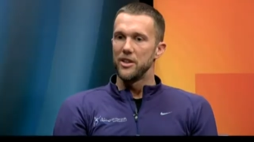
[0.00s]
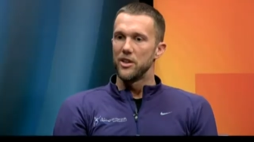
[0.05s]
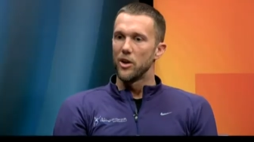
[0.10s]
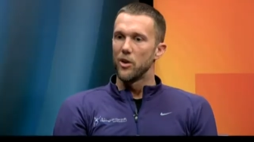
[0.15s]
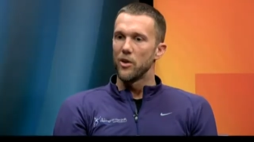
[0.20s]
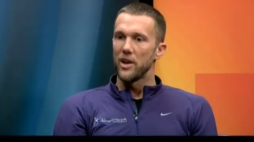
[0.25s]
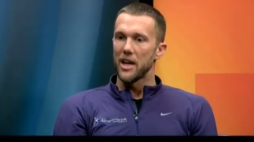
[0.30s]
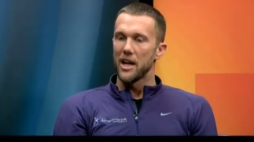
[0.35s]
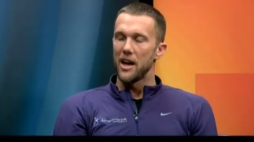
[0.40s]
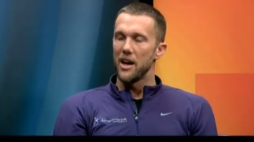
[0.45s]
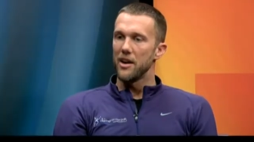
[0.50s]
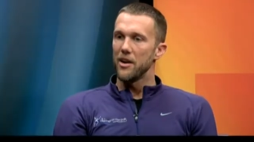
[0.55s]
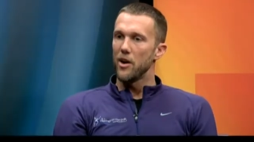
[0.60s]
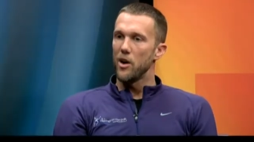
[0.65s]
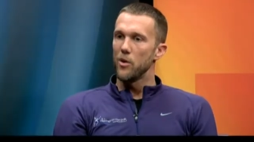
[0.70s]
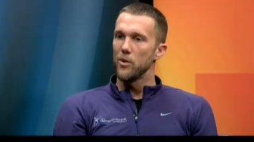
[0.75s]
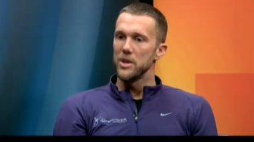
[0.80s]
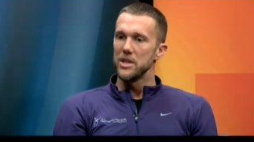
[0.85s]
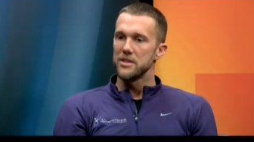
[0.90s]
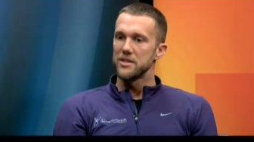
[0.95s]
You know, like I
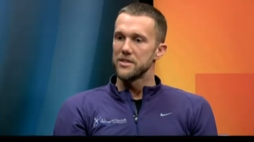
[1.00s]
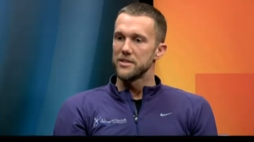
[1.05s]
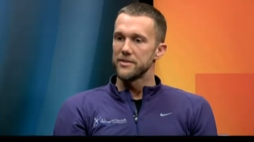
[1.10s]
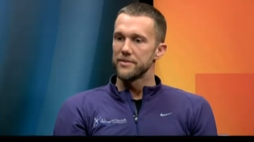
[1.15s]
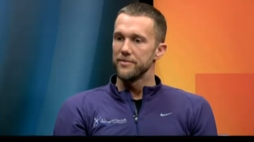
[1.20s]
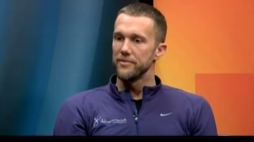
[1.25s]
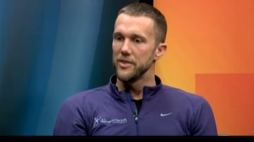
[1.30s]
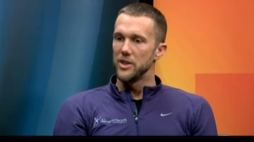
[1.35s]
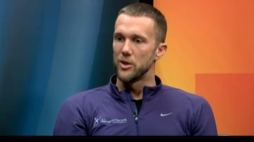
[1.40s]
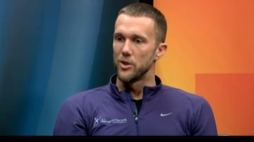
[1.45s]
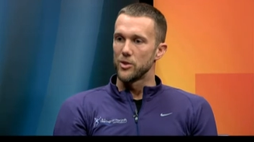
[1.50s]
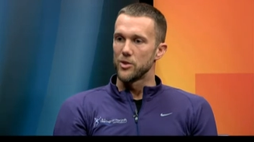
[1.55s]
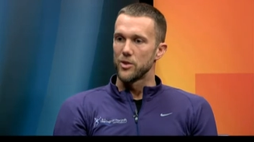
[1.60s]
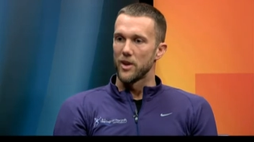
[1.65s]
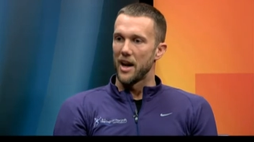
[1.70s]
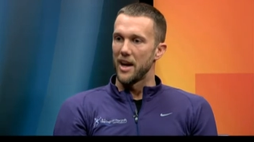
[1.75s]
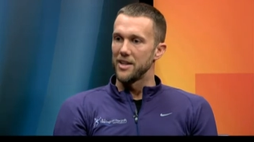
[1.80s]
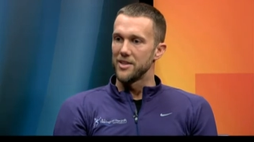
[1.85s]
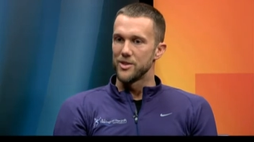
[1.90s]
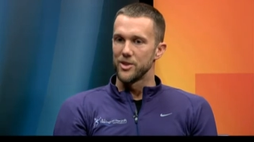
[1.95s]
always, you know,
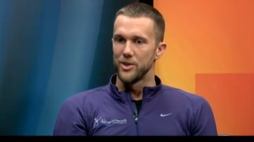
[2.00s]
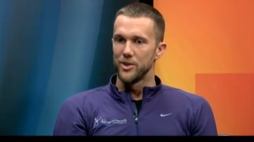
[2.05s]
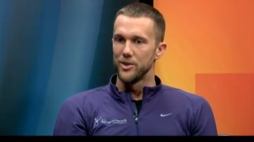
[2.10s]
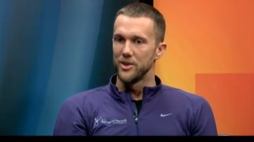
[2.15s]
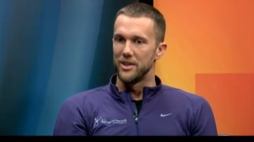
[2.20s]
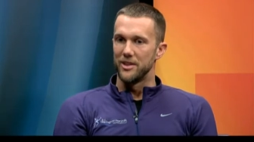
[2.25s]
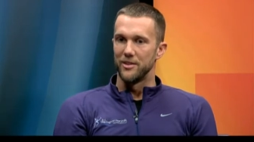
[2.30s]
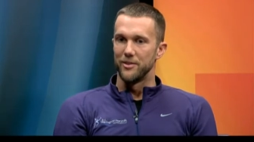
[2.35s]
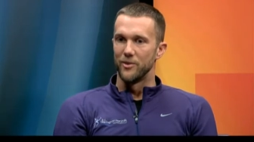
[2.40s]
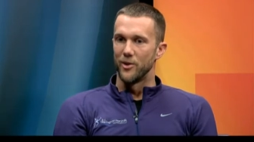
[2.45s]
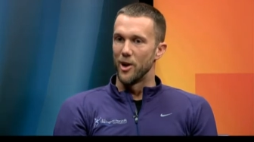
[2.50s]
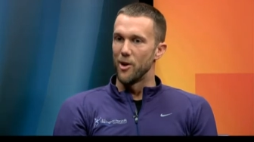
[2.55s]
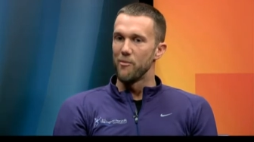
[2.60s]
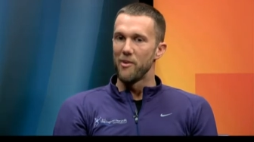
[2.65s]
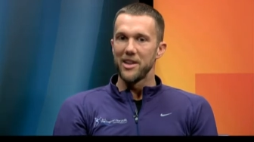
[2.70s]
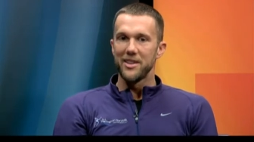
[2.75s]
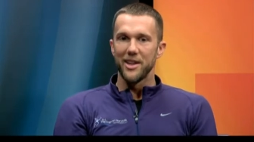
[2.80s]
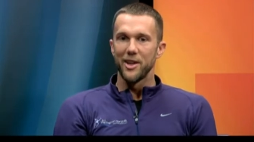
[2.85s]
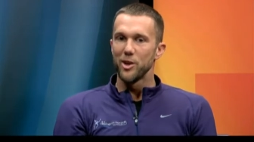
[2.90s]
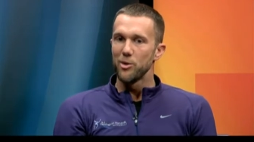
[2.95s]
try to. And one of
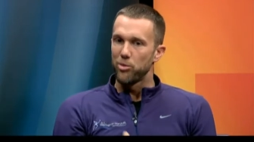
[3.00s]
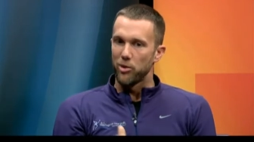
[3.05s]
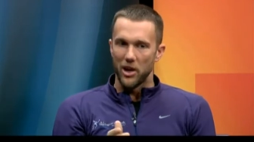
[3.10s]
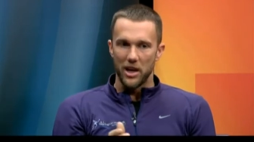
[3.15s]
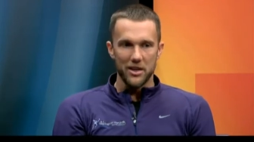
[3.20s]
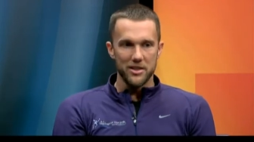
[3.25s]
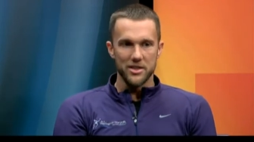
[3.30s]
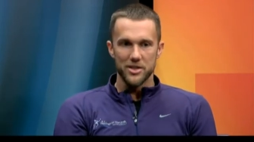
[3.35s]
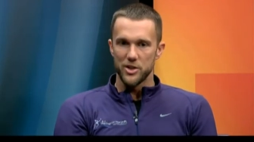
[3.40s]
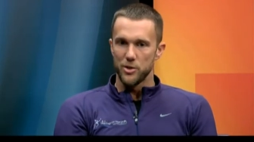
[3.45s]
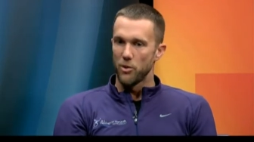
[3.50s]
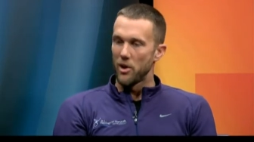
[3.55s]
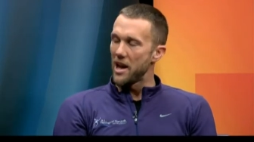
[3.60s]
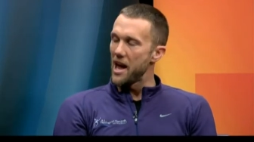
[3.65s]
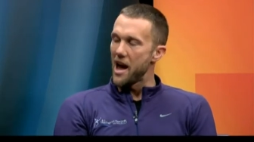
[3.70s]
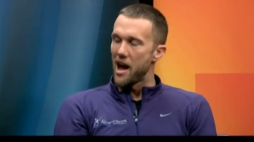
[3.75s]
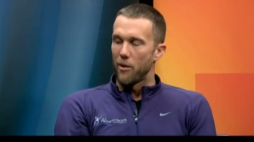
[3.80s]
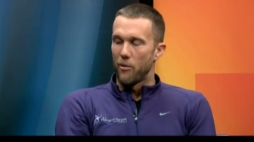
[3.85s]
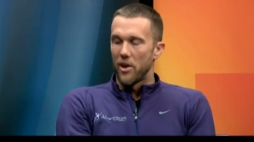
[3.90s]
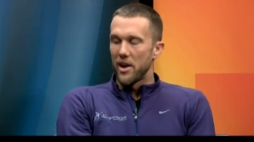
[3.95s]
my daily prayers is you
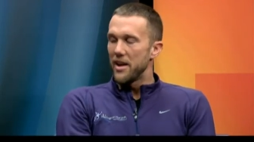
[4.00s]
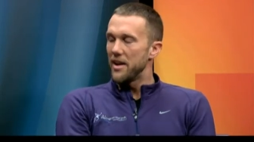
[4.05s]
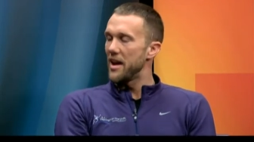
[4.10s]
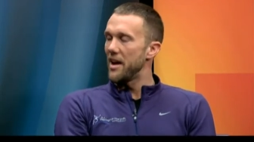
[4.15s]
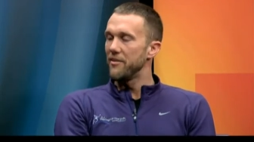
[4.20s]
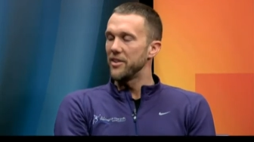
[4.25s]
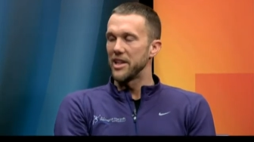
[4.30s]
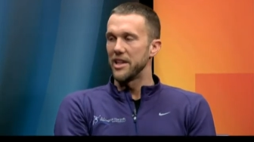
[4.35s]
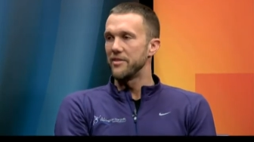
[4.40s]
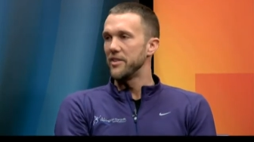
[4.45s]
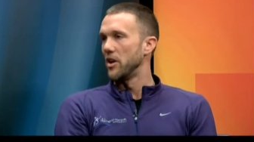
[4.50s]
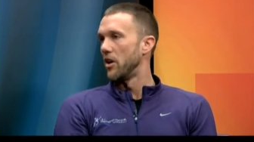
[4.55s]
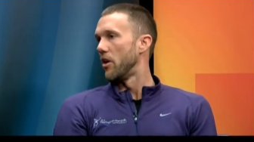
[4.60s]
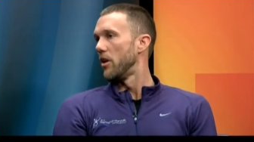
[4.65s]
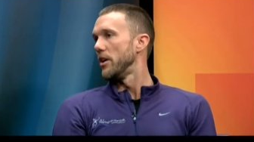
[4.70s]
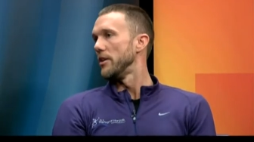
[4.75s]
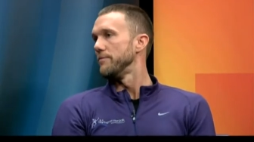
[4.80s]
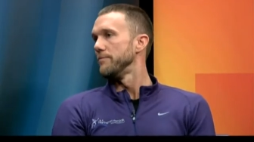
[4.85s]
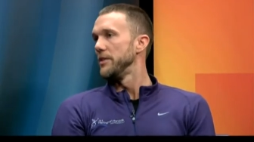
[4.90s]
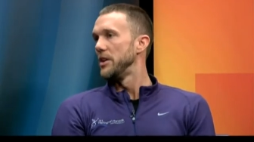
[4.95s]
want. I wanted to have a giving
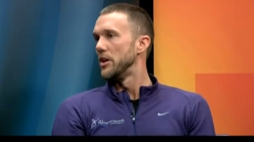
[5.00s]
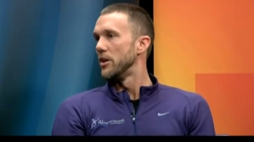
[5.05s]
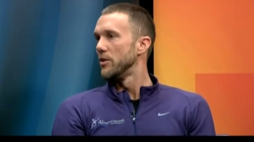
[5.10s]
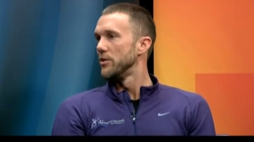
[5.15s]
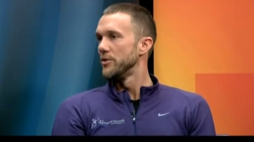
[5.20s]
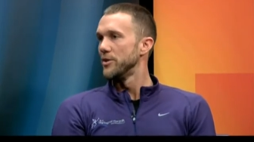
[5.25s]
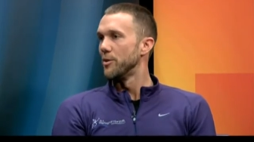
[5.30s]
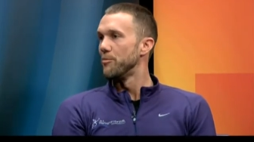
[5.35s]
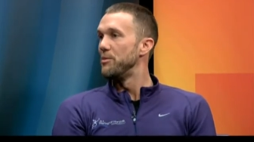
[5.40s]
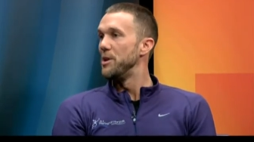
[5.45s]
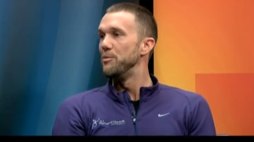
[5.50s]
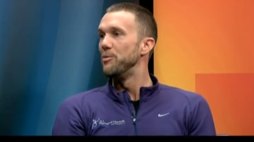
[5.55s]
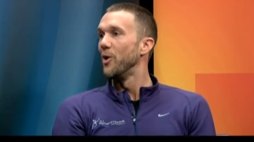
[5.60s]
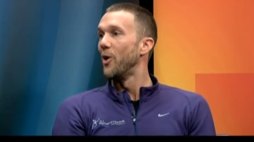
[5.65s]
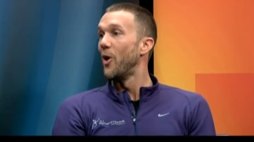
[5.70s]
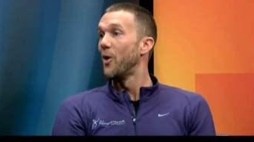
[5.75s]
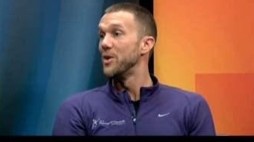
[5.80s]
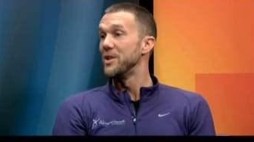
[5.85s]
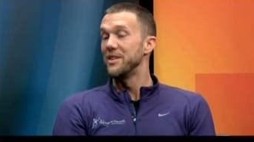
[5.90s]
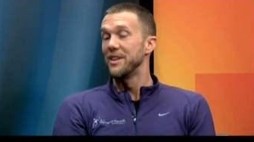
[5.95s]
heart. You know, some people
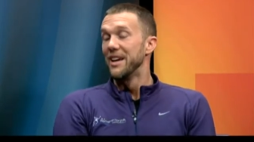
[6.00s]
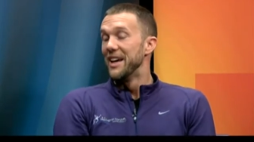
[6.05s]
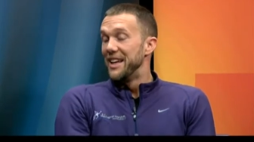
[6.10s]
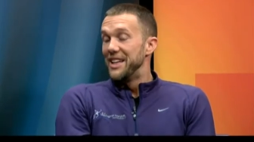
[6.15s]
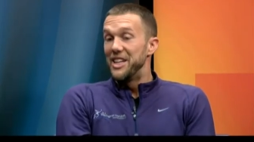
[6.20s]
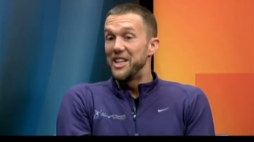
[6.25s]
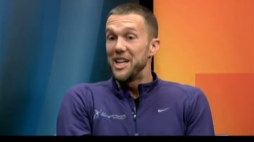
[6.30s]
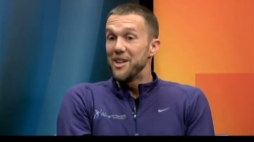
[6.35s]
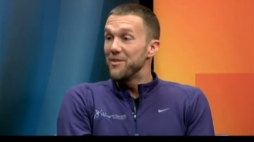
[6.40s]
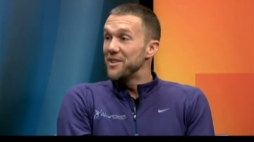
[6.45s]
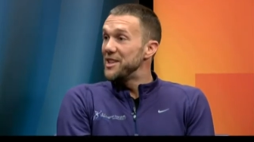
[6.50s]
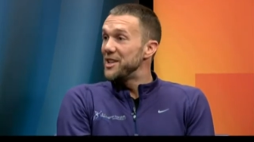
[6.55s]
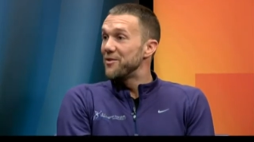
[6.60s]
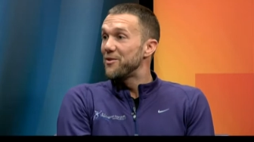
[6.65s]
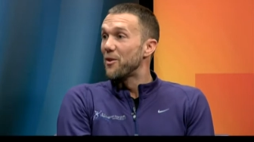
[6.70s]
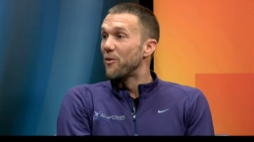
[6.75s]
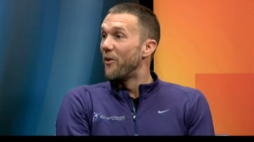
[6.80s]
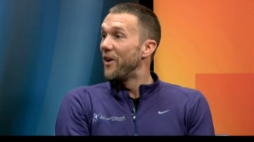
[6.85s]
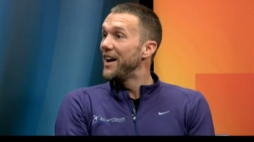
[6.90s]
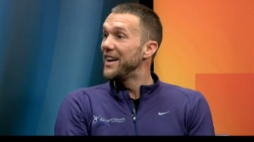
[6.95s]
always you give in
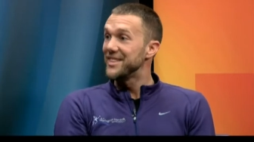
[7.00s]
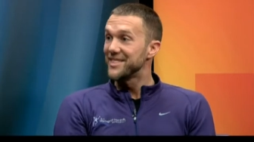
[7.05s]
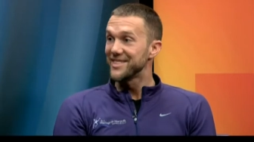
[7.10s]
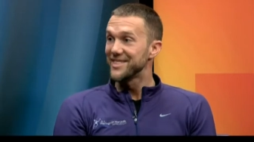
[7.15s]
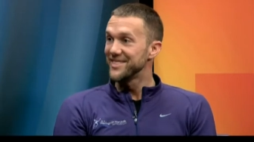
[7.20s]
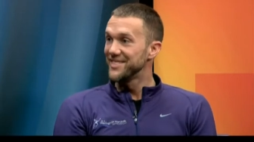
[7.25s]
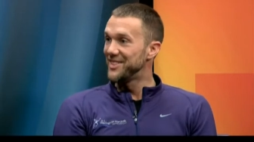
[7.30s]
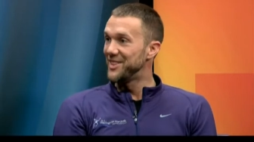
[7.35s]
different ways.